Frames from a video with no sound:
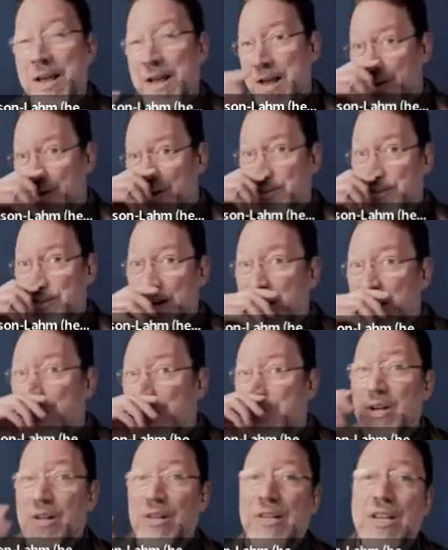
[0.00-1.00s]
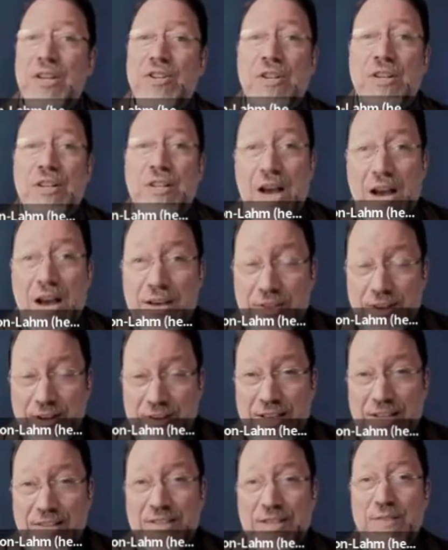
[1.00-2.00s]
Starting with collegiate Gothic,
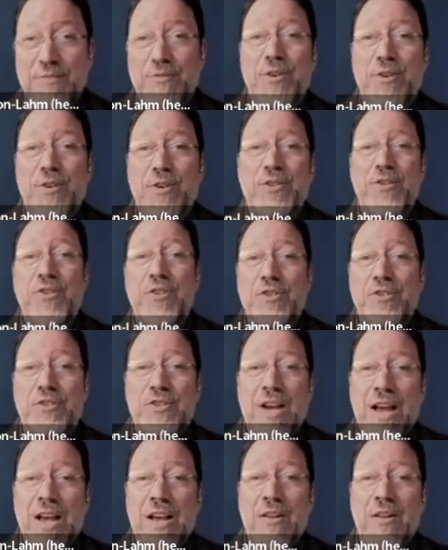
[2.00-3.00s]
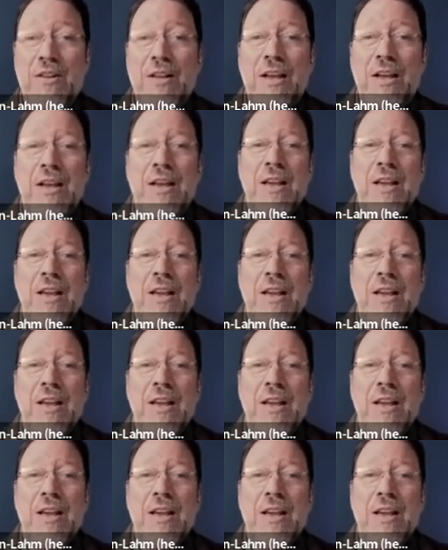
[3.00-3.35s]
that's the first style.